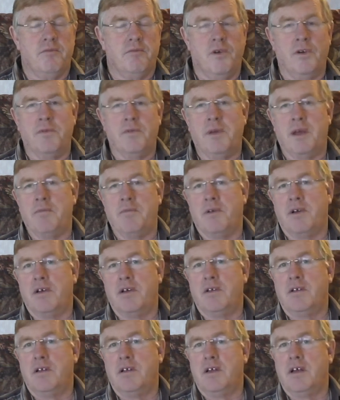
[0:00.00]
board
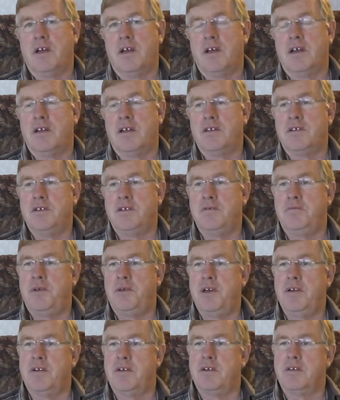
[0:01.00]
member, Hugh
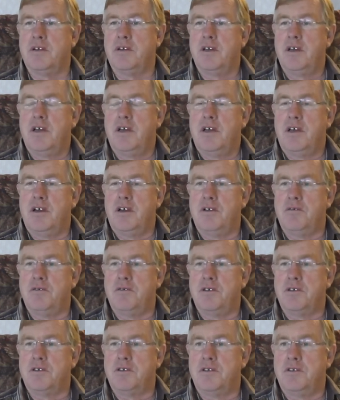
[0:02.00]
Perrott, who
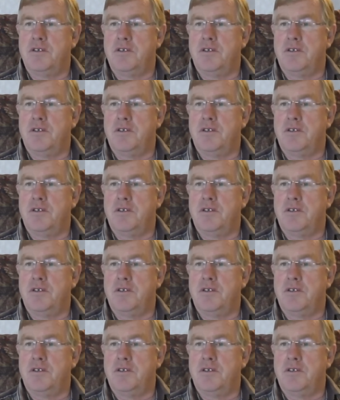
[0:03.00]
was